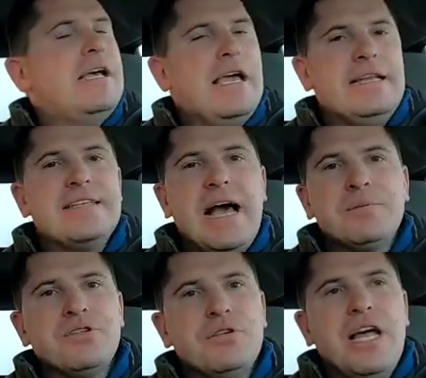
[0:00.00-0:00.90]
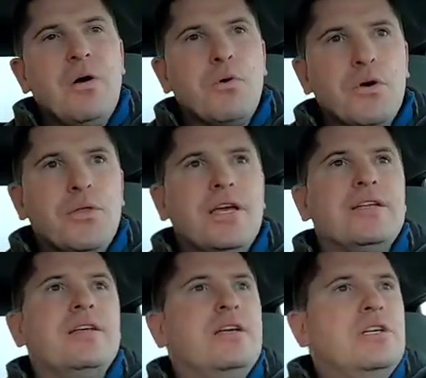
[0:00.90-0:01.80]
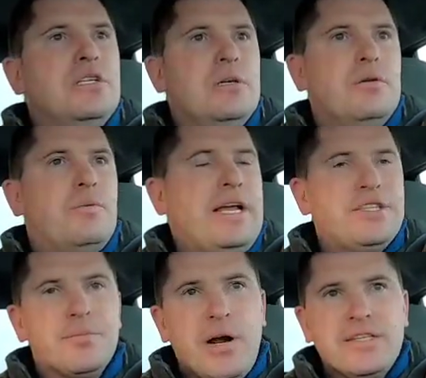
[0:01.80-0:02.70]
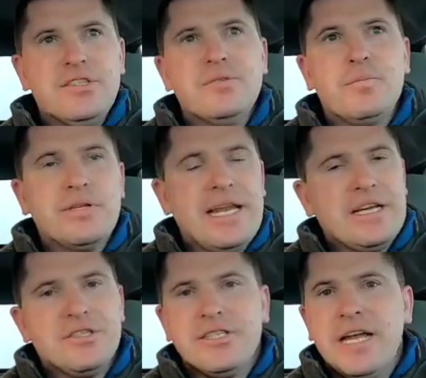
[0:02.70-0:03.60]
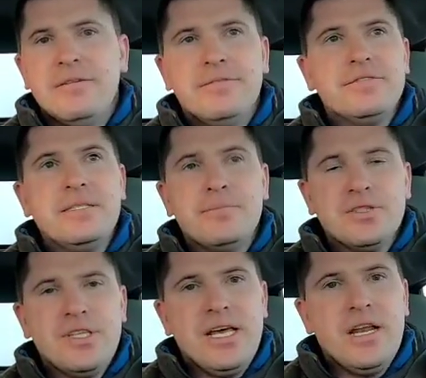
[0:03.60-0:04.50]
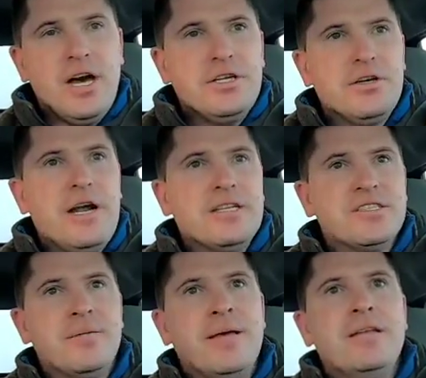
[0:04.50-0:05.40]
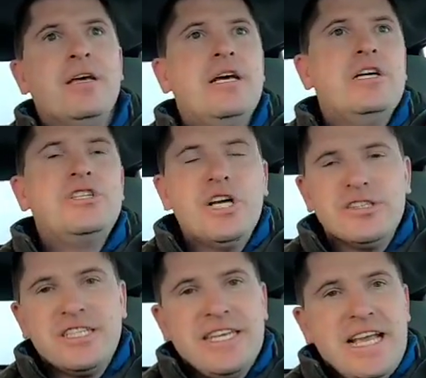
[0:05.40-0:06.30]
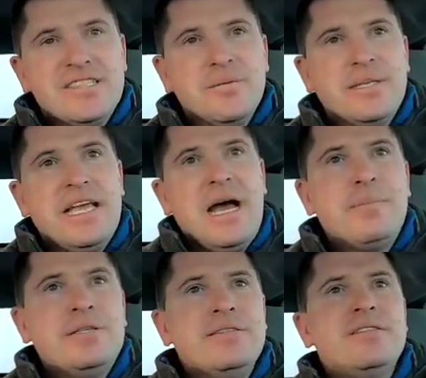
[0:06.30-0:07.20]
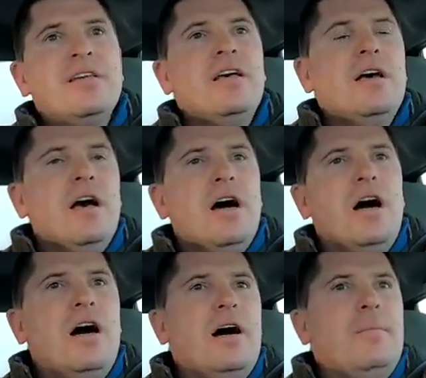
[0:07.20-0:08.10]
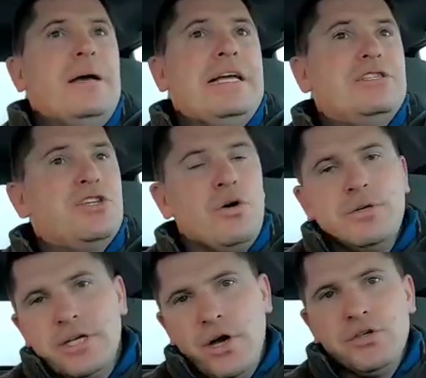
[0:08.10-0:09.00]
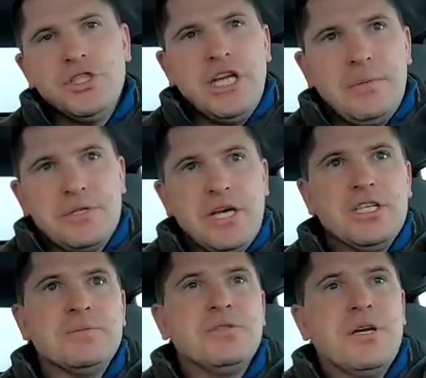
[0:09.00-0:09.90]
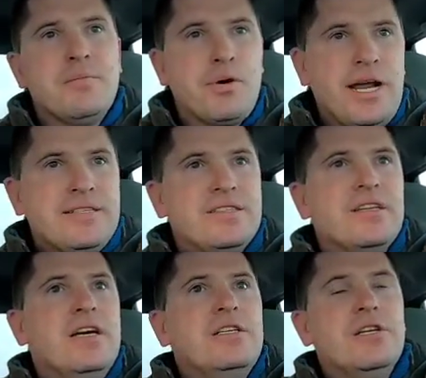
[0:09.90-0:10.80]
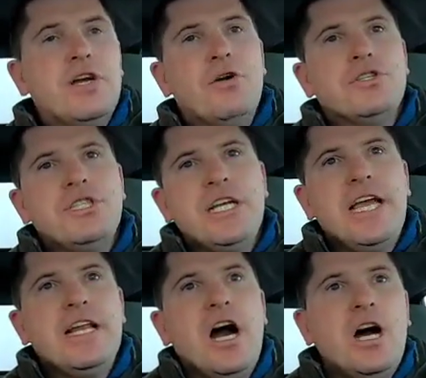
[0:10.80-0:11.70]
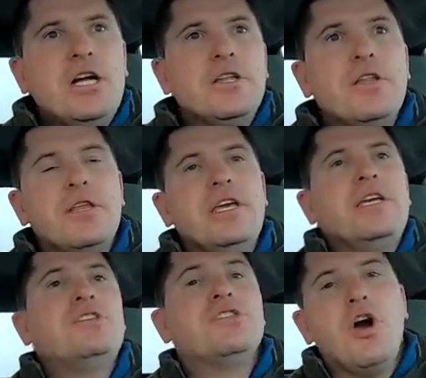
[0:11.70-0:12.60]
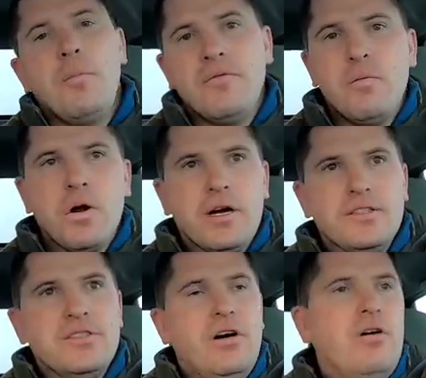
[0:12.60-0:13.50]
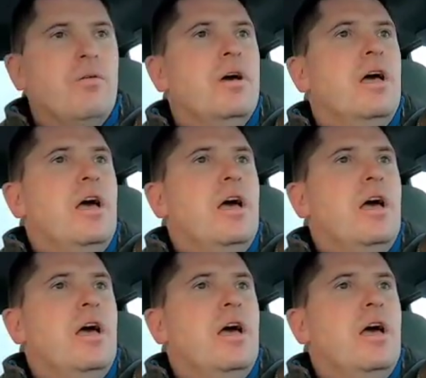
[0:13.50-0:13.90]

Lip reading: It is absolutely not worth it. Raise your prices, put that extra 10-15% on your estimate just in case something happens. And don't negotiate with customers on price. Negotiate on the scope of work. So